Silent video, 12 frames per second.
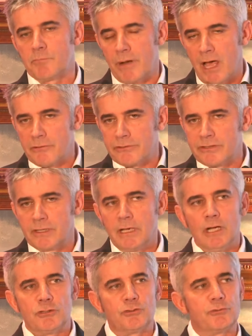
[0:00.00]
plant
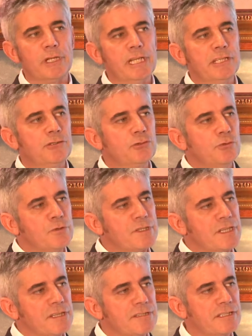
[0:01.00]
to really do
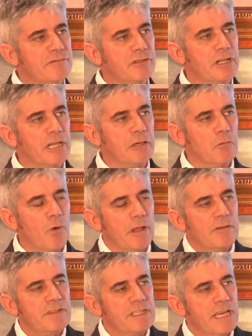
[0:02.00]
things differently.
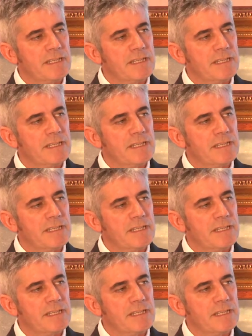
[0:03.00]
One of the